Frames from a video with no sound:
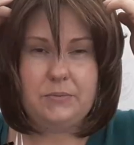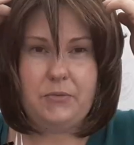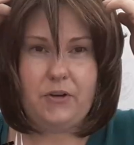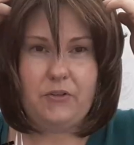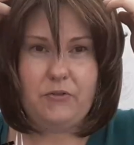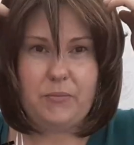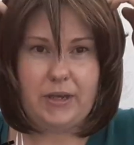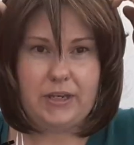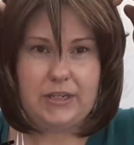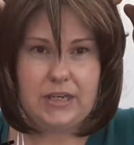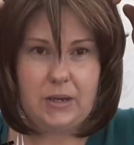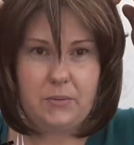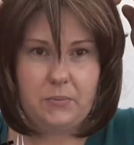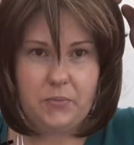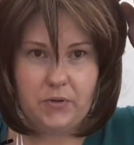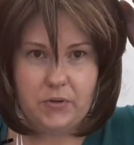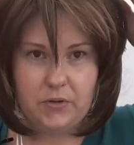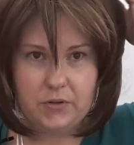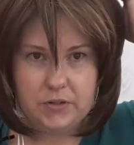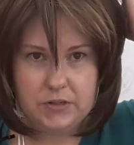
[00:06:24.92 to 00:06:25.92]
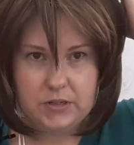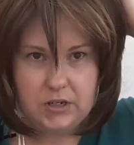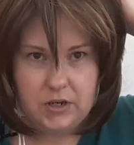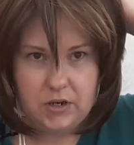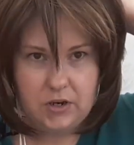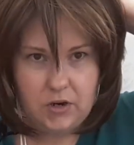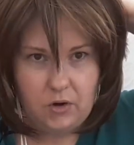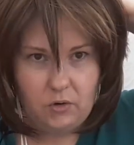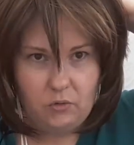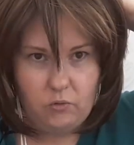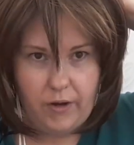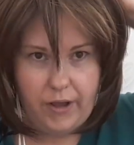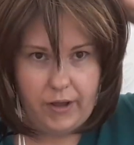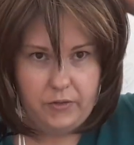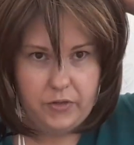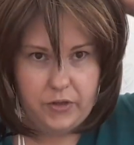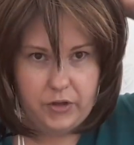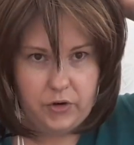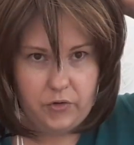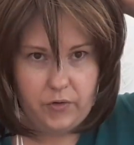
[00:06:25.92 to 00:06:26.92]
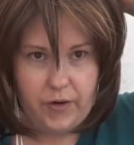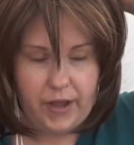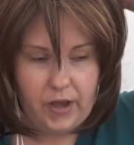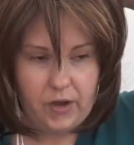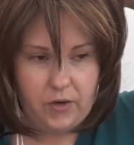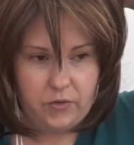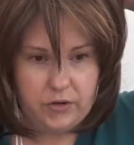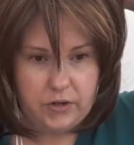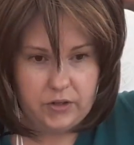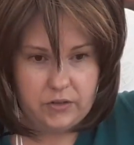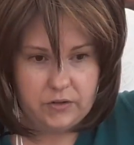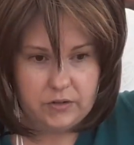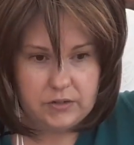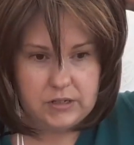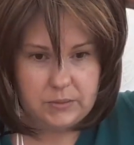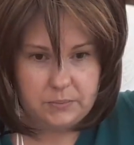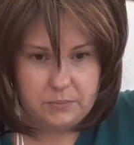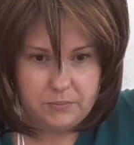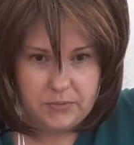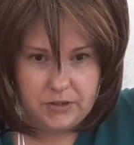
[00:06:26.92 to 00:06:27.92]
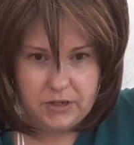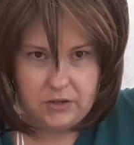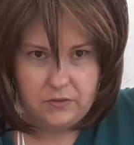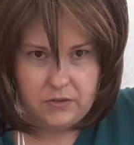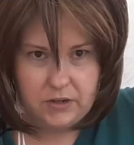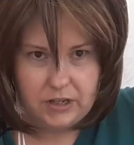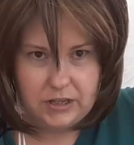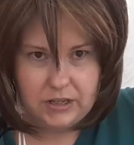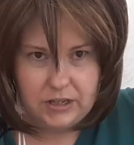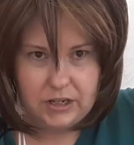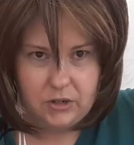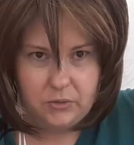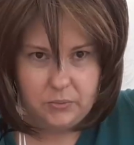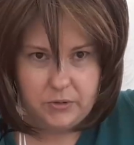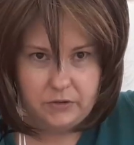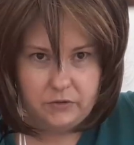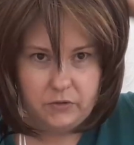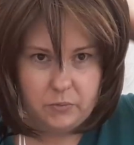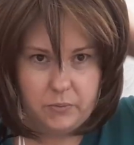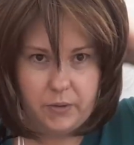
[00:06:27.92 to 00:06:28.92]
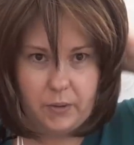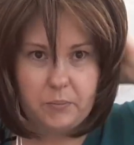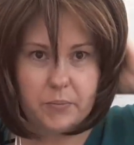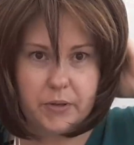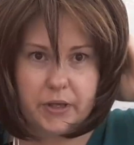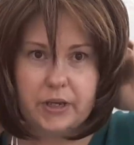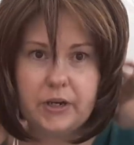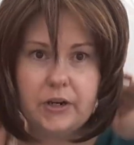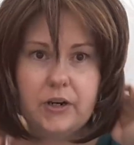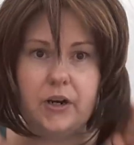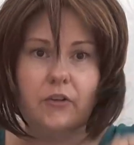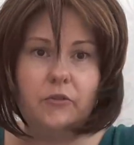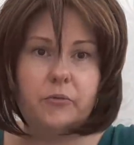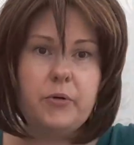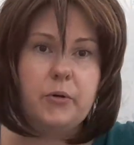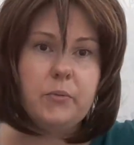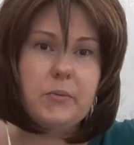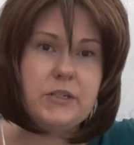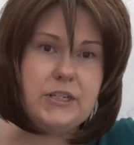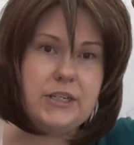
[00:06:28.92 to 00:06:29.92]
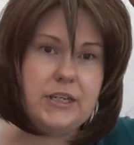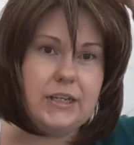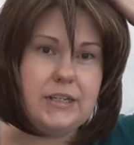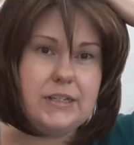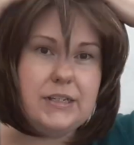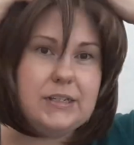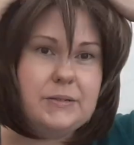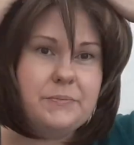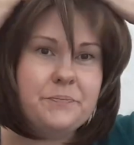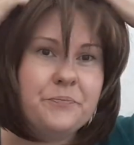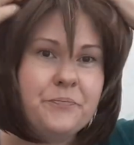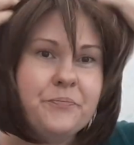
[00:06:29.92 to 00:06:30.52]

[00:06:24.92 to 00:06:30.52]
my temples, around the crown. There's a little bit of a bump here of permatease.